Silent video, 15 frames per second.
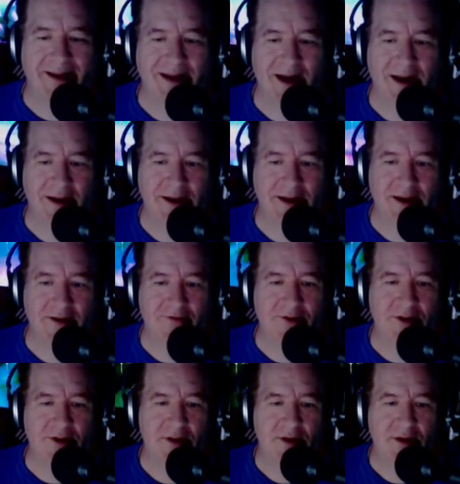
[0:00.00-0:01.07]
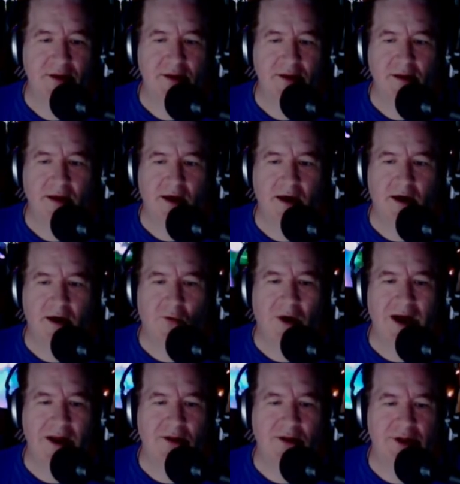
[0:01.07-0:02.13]
kind, and even a
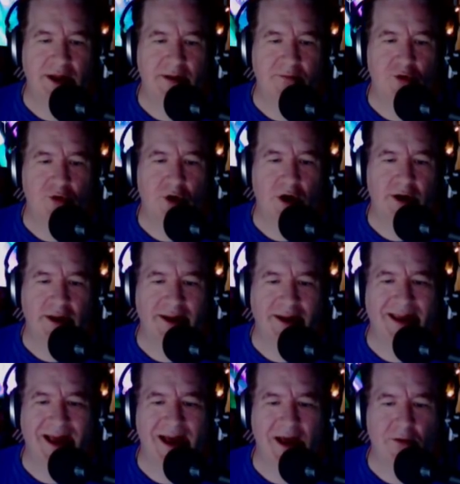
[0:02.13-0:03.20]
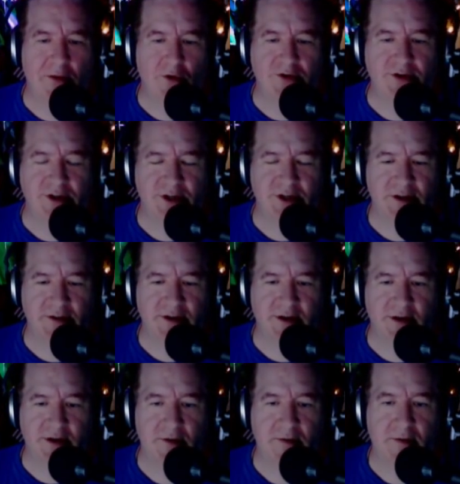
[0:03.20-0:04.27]
wild and marauding cat were
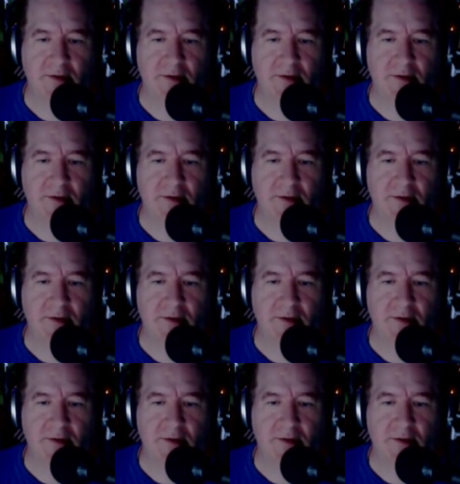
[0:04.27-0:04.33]
suggested.